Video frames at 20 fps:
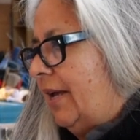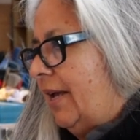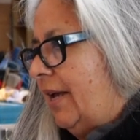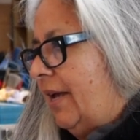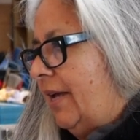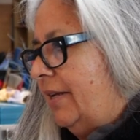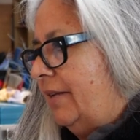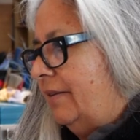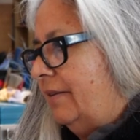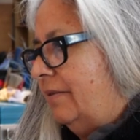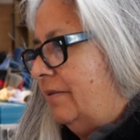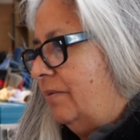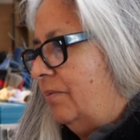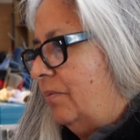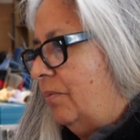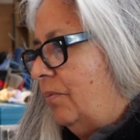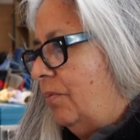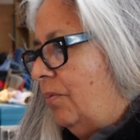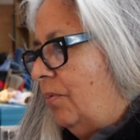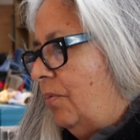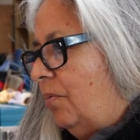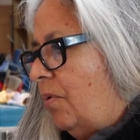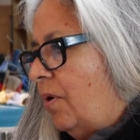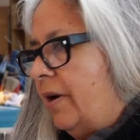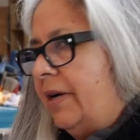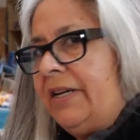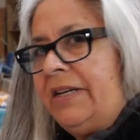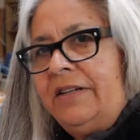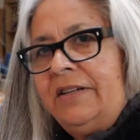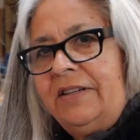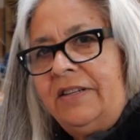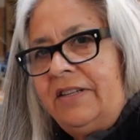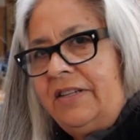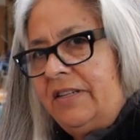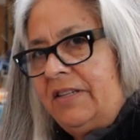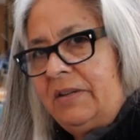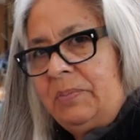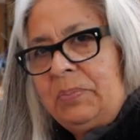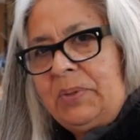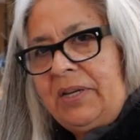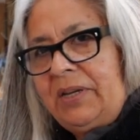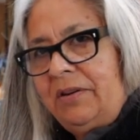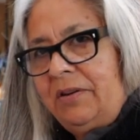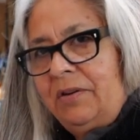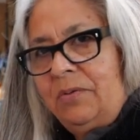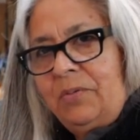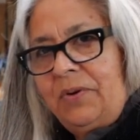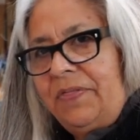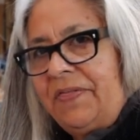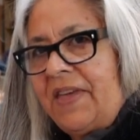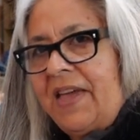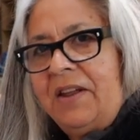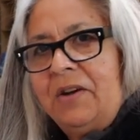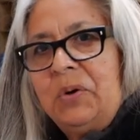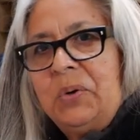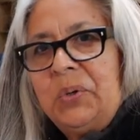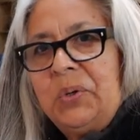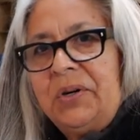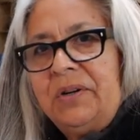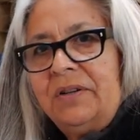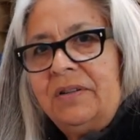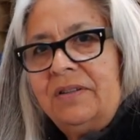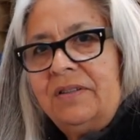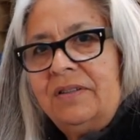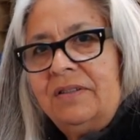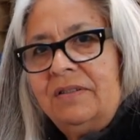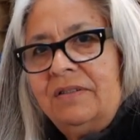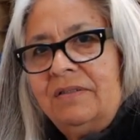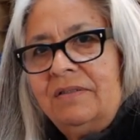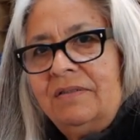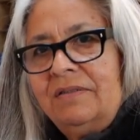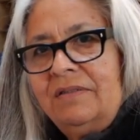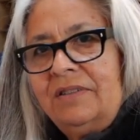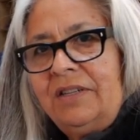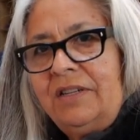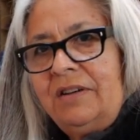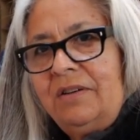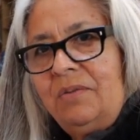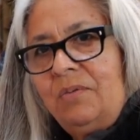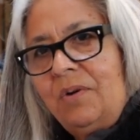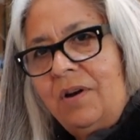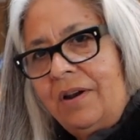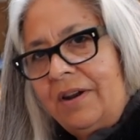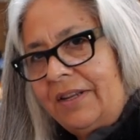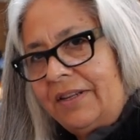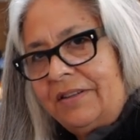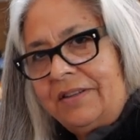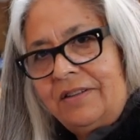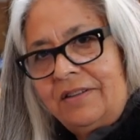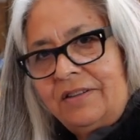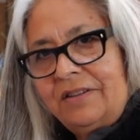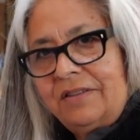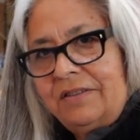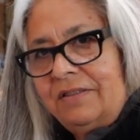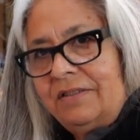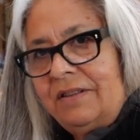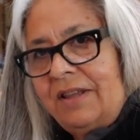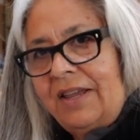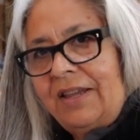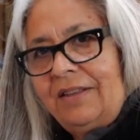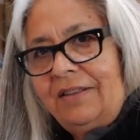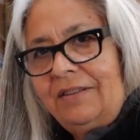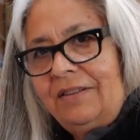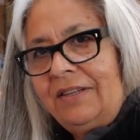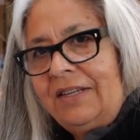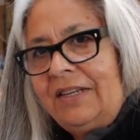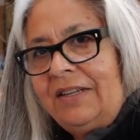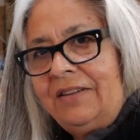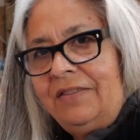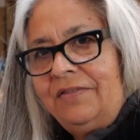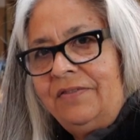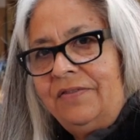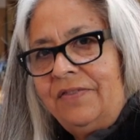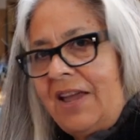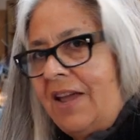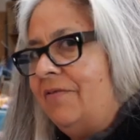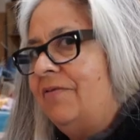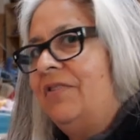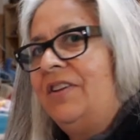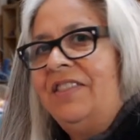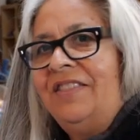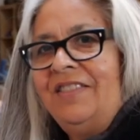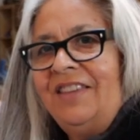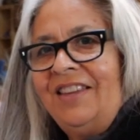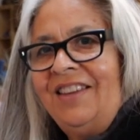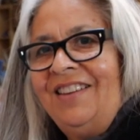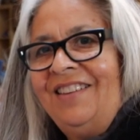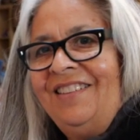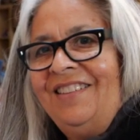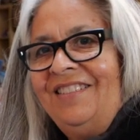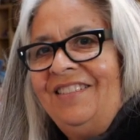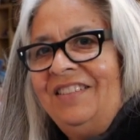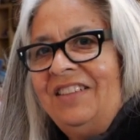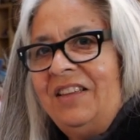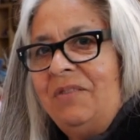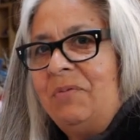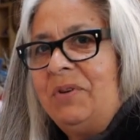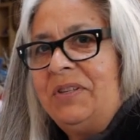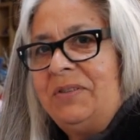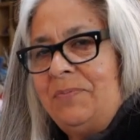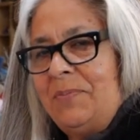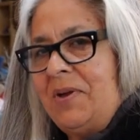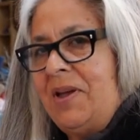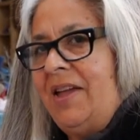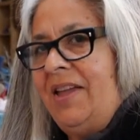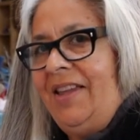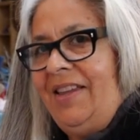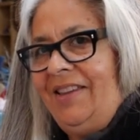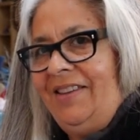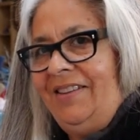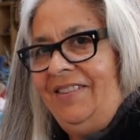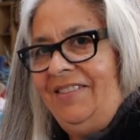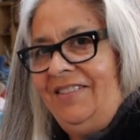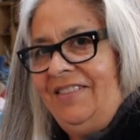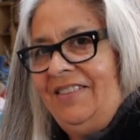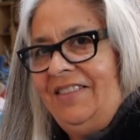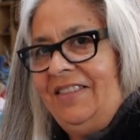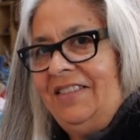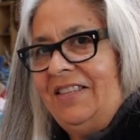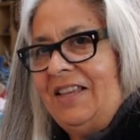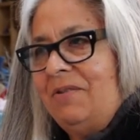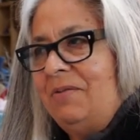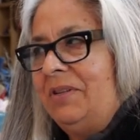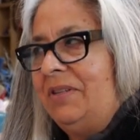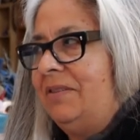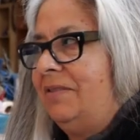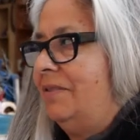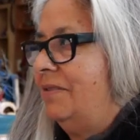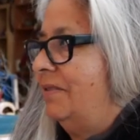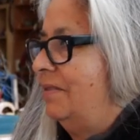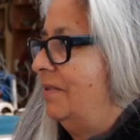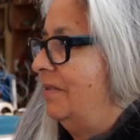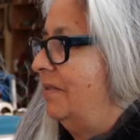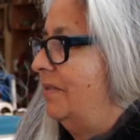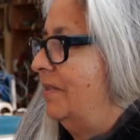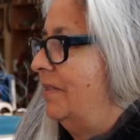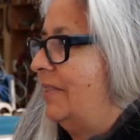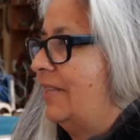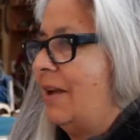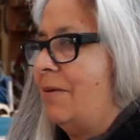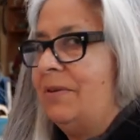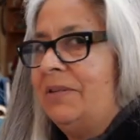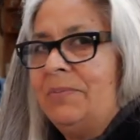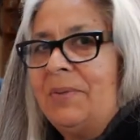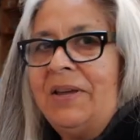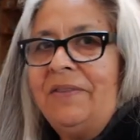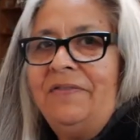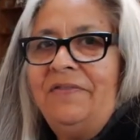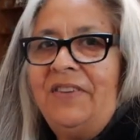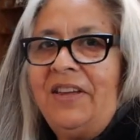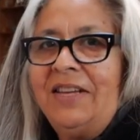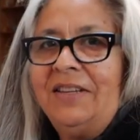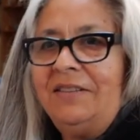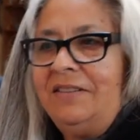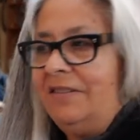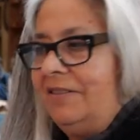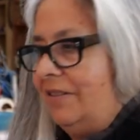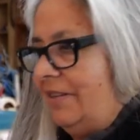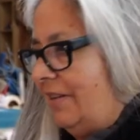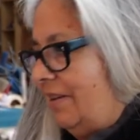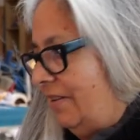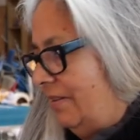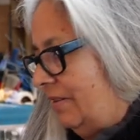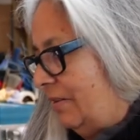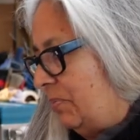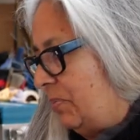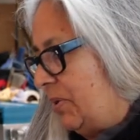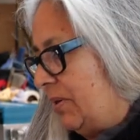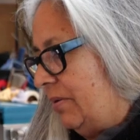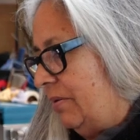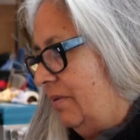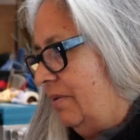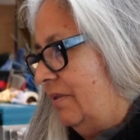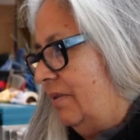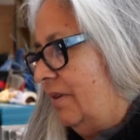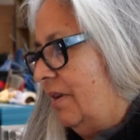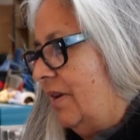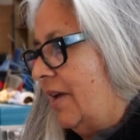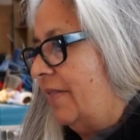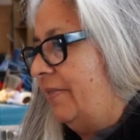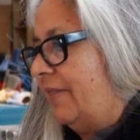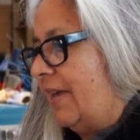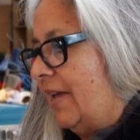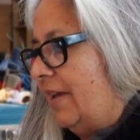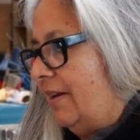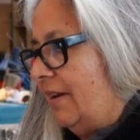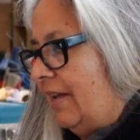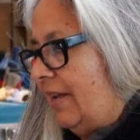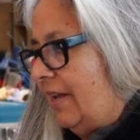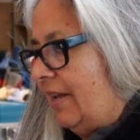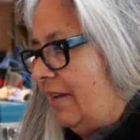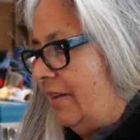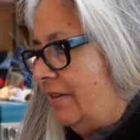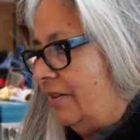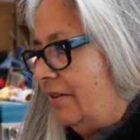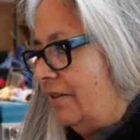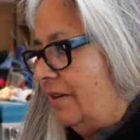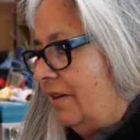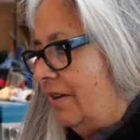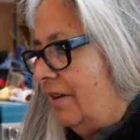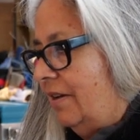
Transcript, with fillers: and wanting to disappear with that horse you know wanting to just like leave everything that was my that was that was my fantasy i suppose at that age